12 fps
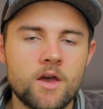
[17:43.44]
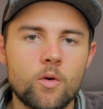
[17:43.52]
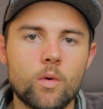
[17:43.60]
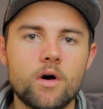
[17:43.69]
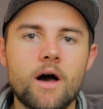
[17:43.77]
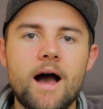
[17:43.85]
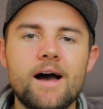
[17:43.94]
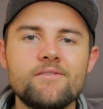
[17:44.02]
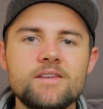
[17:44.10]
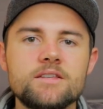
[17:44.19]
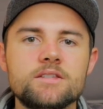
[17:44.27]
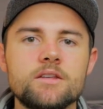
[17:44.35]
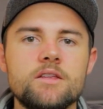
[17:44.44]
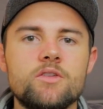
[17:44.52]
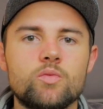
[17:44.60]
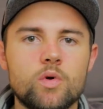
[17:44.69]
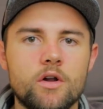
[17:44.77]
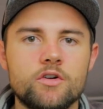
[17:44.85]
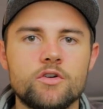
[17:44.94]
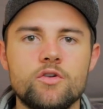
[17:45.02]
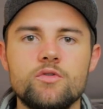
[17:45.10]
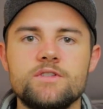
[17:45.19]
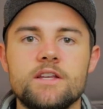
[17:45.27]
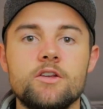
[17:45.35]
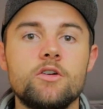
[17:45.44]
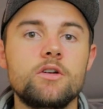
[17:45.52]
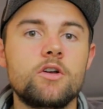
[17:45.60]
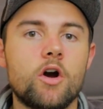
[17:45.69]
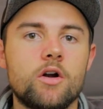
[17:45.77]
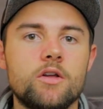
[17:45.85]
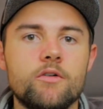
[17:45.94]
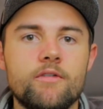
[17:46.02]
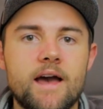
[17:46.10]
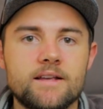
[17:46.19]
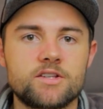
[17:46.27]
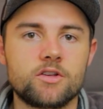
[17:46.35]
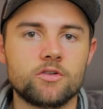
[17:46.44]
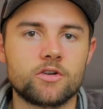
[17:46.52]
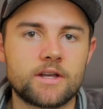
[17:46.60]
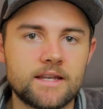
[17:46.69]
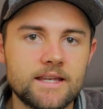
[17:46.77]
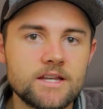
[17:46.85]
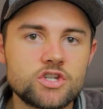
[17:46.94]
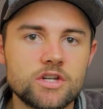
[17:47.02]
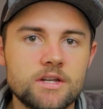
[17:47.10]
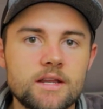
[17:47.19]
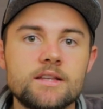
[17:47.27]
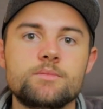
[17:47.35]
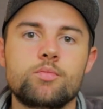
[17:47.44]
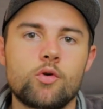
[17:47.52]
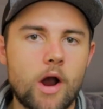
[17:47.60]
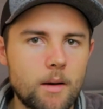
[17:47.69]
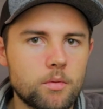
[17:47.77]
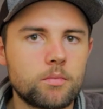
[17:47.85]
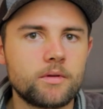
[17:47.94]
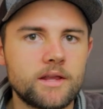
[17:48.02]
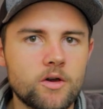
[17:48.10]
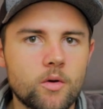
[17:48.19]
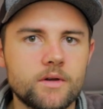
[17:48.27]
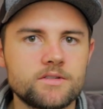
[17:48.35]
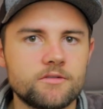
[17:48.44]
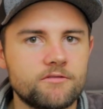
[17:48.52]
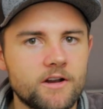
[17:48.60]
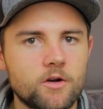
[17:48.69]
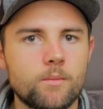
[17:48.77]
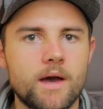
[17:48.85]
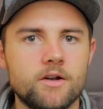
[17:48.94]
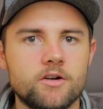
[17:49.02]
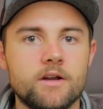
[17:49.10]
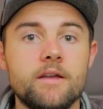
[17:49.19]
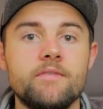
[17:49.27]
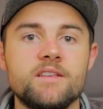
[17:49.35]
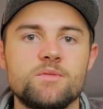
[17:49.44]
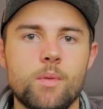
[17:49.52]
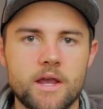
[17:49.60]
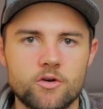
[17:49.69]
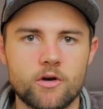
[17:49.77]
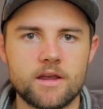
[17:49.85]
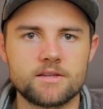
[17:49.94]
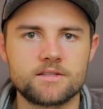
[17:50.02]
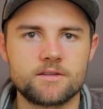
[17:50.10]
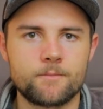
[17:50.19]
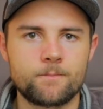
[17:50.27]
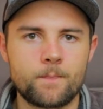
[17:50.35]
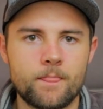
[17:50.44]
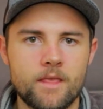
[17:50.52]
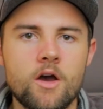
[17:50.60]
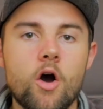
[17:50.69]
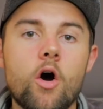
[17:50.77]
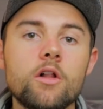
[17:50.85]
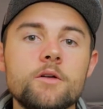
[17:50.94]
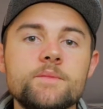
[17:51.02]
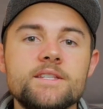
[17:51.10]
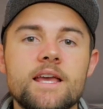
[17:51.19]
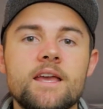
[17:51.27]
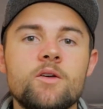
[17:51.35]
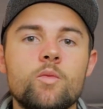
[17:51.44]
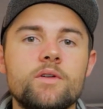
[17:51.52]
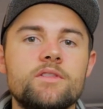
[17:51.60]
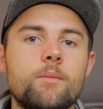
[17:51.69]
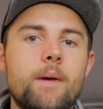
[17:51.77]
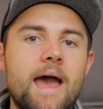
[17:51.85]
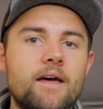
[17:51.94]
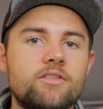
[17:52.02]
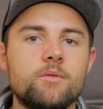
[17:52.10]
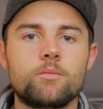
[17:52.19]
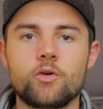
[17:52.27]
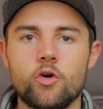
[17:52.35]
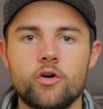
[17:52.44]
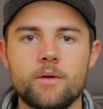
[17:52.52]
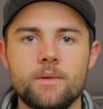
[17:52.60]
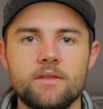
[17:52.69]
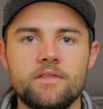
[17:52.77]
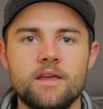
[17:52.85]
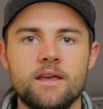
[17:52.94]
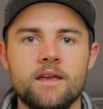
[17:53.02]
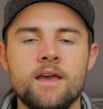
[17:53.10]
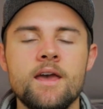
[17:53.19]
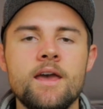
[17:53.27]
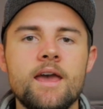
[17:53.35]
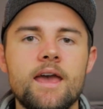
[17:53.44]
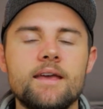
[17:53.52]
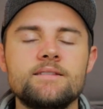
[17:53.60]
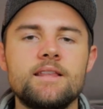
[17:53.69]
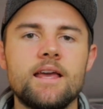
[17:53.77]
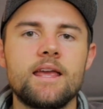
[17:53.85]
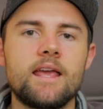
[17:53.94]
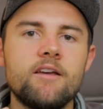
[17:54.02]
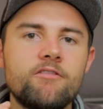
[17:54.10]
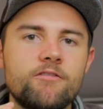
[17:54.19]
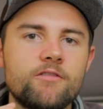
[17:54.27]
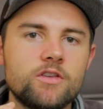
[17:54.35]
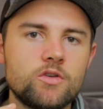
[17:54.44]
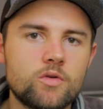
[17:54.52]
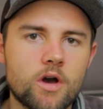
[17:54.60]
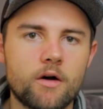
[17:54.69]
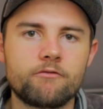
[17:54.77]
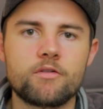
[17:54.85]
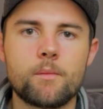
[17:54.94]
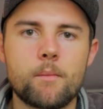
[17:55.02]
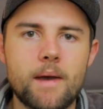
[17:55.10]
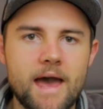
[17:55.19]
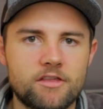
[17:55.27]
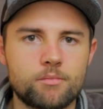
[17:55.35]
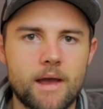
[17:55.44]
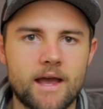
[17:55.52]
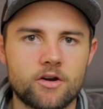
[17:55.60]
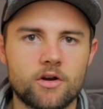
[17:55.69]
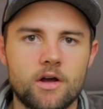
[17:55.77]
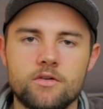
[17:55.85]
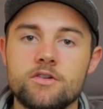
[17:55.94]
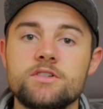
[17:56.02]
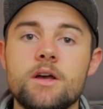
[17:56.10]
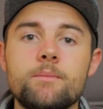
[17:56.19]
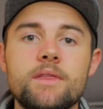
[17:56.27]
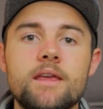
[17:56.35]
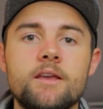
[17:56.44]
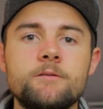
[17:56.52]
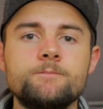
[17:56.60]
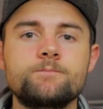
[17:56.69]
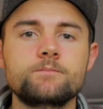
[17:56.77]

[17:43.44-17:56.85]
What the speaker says: Well, obviously the runner who's in good cardiovascular condition is probably going to fare better in this bike race. All I'm saying with the math and programming thing is that if you come from a math background or something